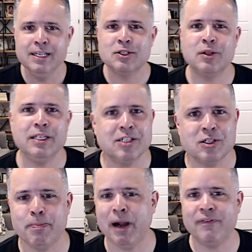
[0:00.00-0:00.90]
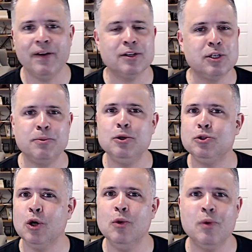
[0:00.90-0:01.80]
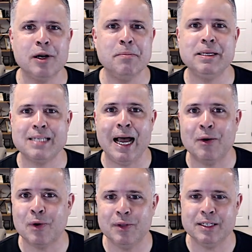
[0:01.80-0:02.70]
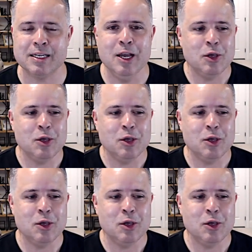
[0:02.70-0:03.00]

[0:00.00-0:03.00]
So this is the power of fellowship. You don't want to miss out on this.